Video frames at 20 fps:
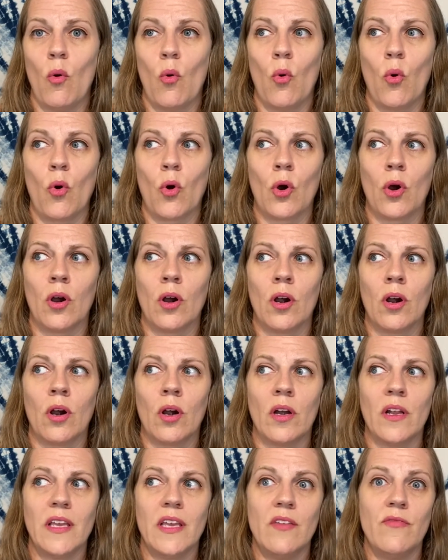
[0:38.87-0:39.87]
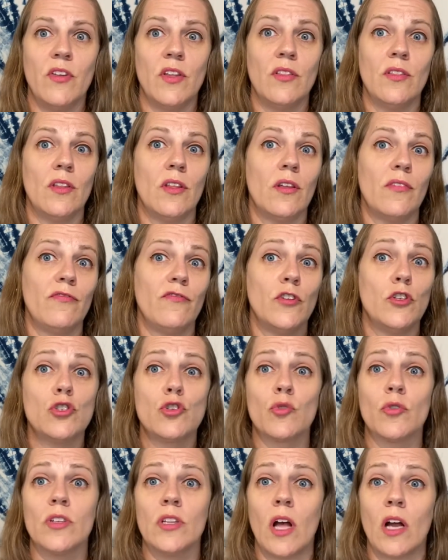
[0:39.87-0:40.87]
or even the
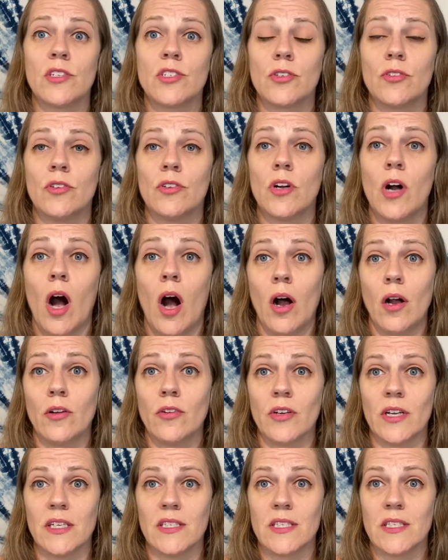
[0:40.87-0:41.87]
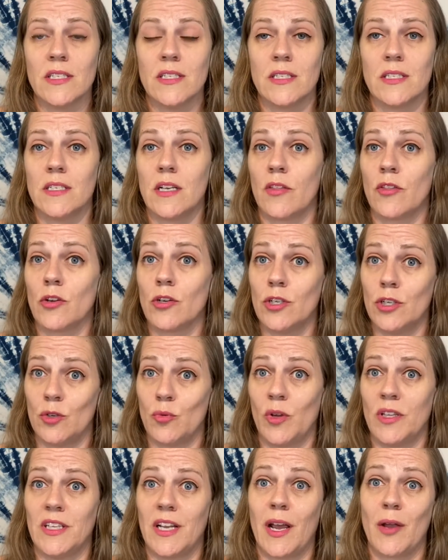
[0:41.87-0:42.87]
Futurological Congress is another good
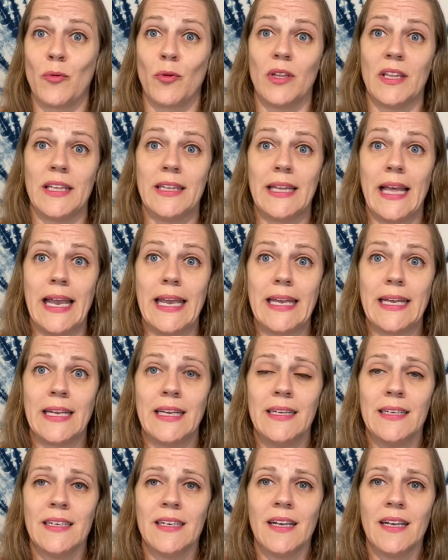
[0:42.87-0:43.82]
one that I really like.